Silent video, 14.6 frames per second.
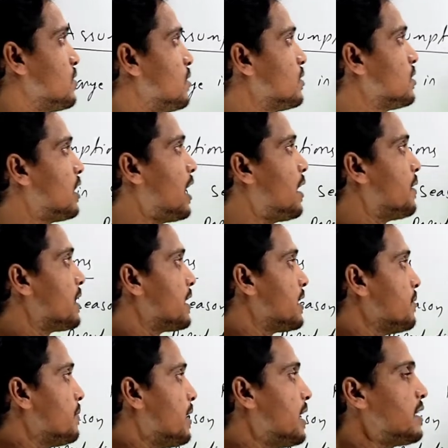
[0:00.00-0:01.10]
So our
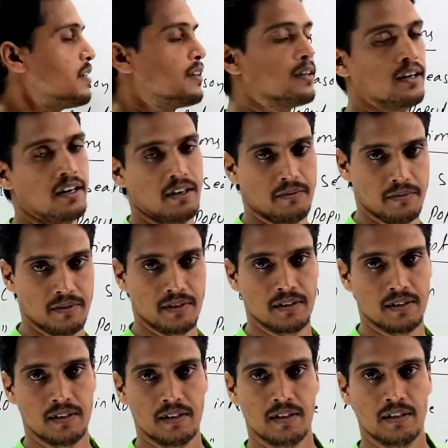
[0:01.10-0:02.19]
demand curve
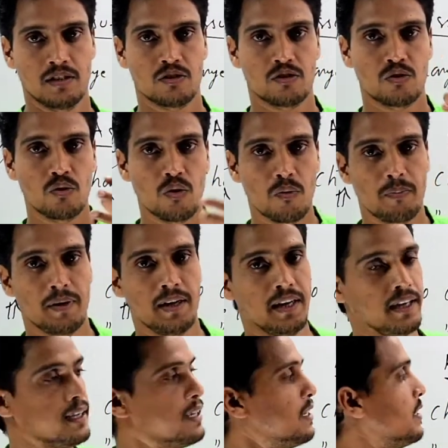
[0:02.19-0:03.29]

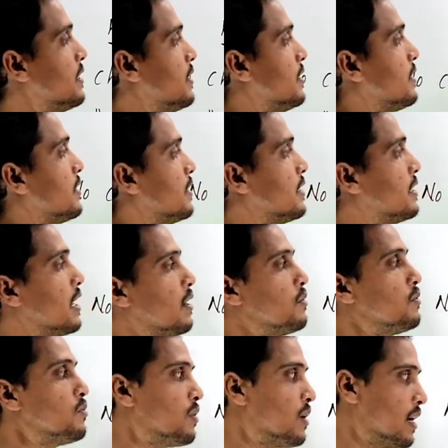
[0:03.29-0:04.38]
sloping
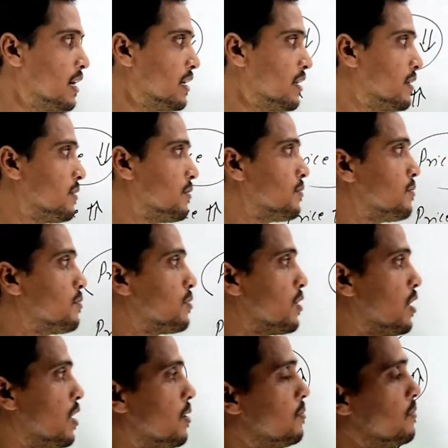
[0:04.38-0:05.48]
downward
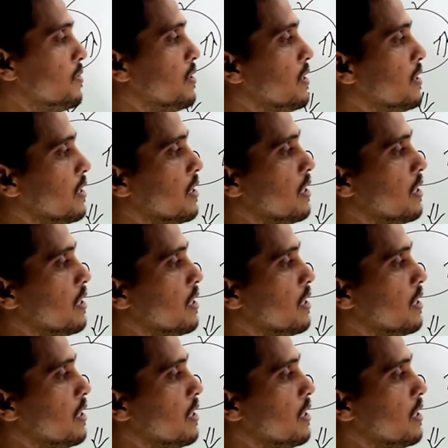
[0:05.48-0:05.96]
from